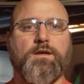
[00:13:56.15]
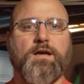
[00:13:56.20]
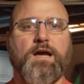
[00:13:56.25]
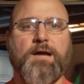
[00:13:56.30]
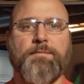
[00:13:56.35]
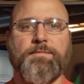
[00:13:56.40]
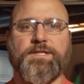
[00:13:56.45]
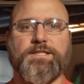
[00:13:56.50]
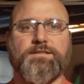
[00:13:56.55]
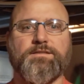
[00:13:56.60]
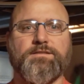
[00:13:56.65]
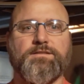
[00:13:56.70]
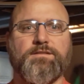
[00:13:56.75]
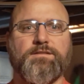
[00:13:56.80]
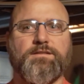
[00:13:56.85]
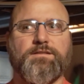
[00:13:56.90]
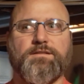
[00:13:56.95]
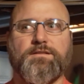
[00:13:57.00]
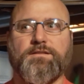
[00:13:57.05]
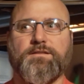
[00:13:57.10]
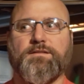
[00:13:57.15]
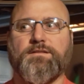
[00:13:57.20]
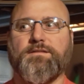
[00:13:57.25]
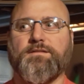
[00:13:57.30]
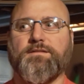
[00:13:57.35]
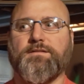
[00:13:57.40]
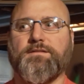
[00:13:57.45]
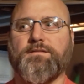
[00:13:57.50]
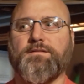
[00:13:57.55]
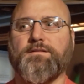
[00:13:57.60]
I mean,
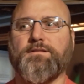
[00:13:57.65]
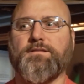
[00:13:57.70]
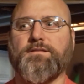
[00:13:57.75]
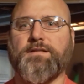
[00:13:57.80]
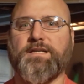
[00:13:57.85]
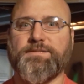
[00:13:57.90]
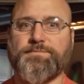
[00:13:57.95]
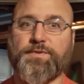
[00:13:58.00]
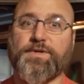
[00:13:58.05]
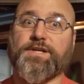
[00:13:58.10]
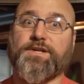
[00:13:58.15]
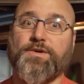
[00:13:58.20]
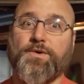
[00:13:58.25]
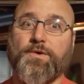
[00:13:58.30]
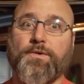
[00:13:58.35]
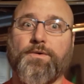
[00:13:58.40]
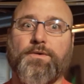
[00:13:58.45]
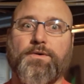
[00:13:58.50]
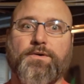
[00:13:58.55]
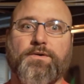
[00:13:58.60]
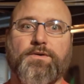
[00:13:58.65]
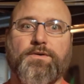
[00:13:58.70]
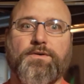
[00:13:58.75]
that's pretty cool.